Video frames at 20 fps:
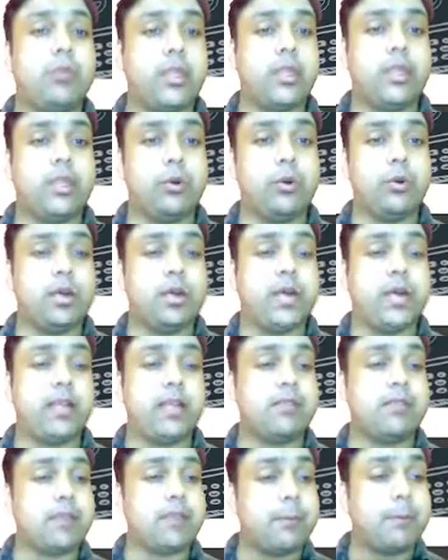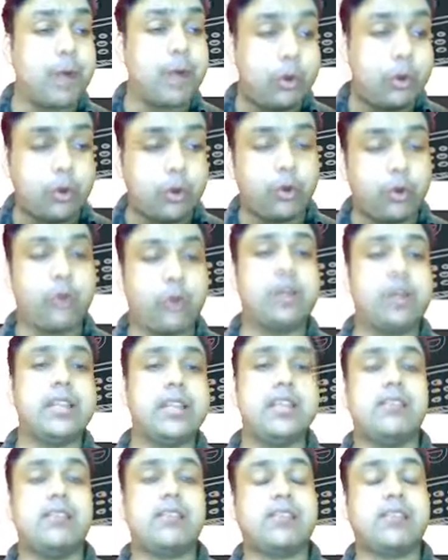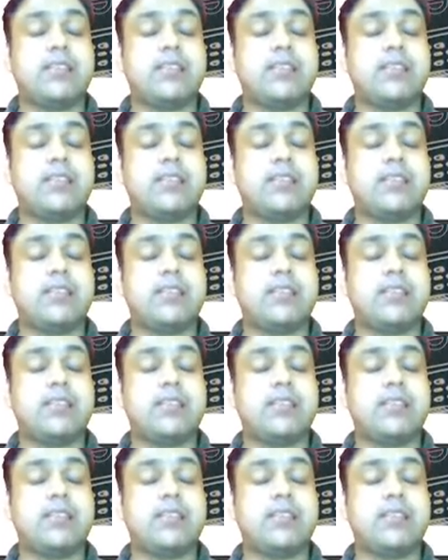with you guys about all these